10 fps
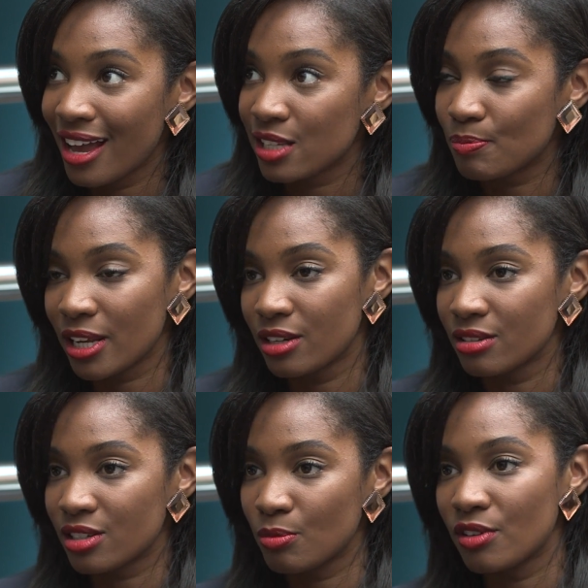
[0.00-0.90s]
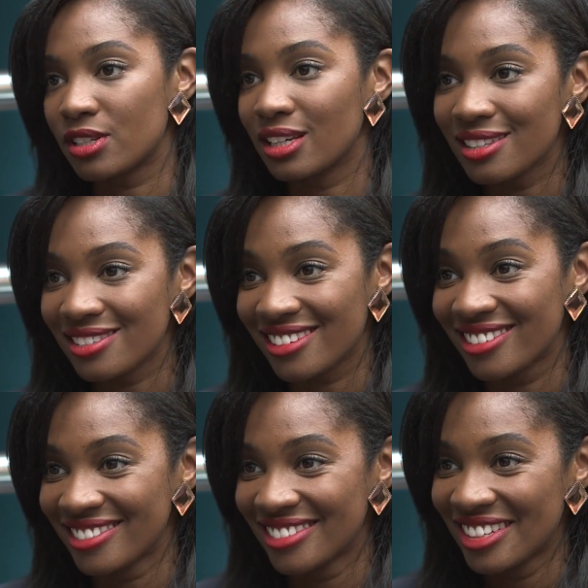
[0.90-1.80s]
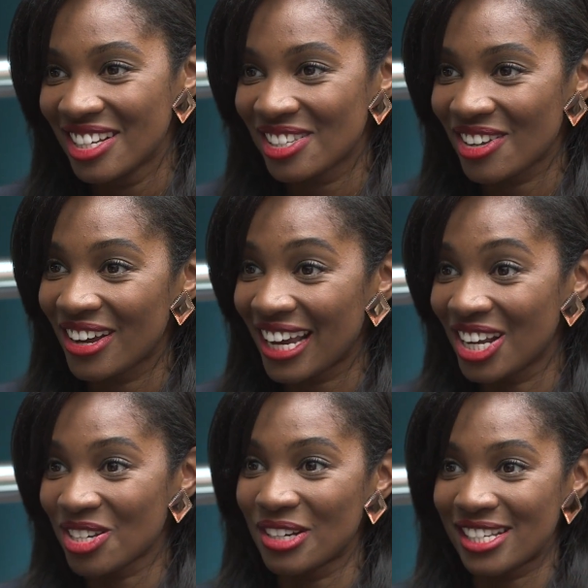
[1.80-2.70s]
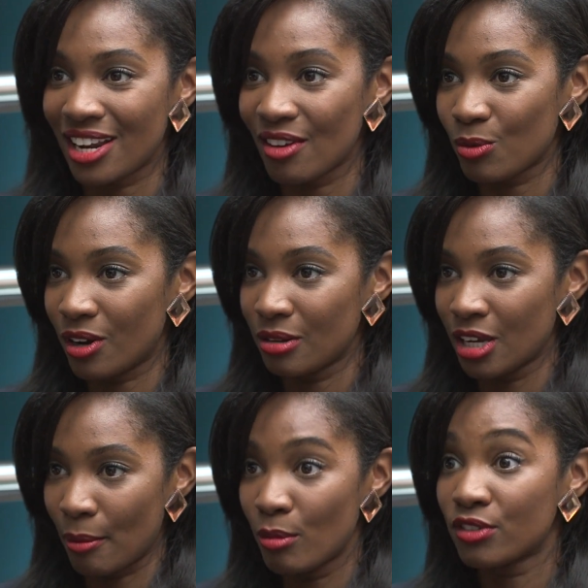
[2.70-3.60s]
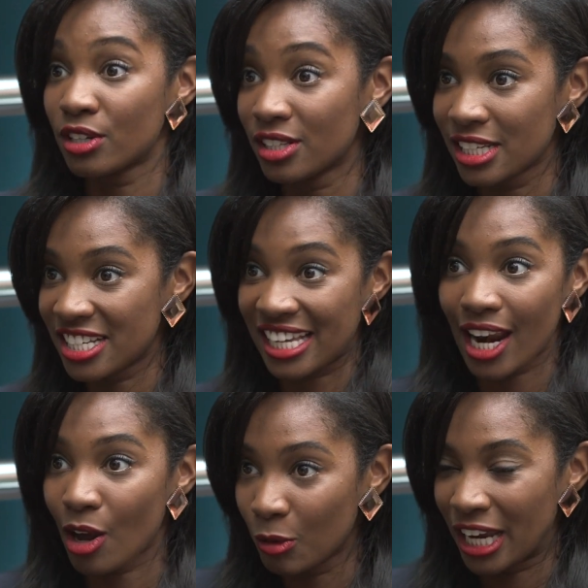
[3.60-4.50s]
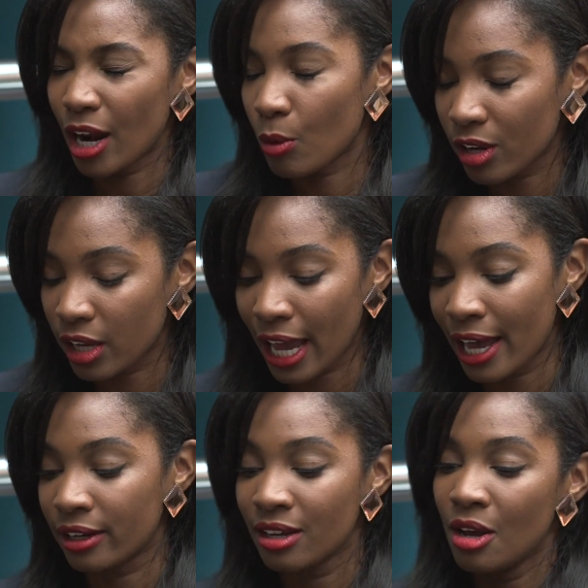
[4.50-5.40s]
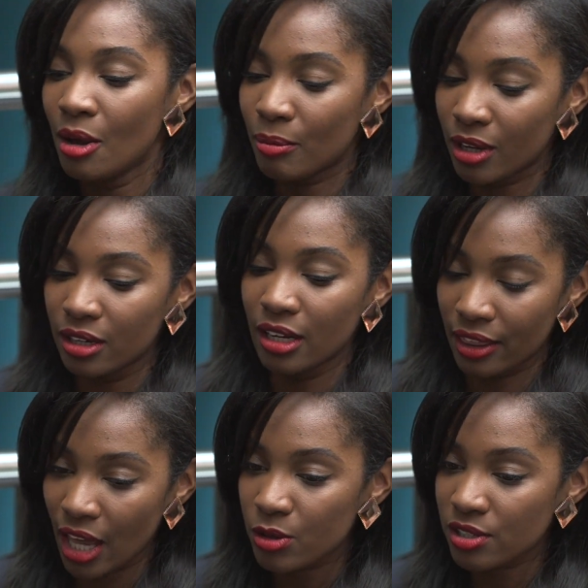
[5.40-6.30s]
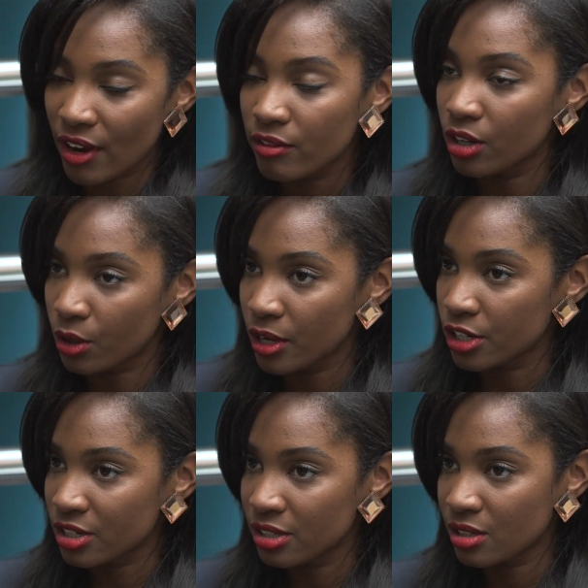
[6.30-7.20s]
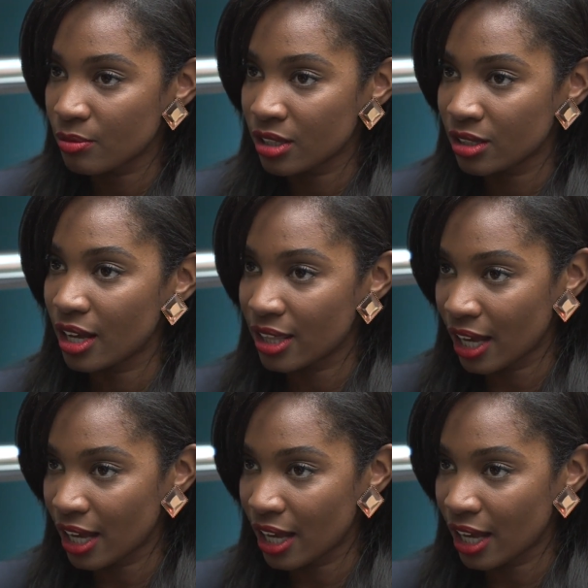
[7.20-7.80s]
has been to move to London. So again, I don't want to tell everyone, yeah, move to London, just get out, get out while you can. But that was a very good question, something like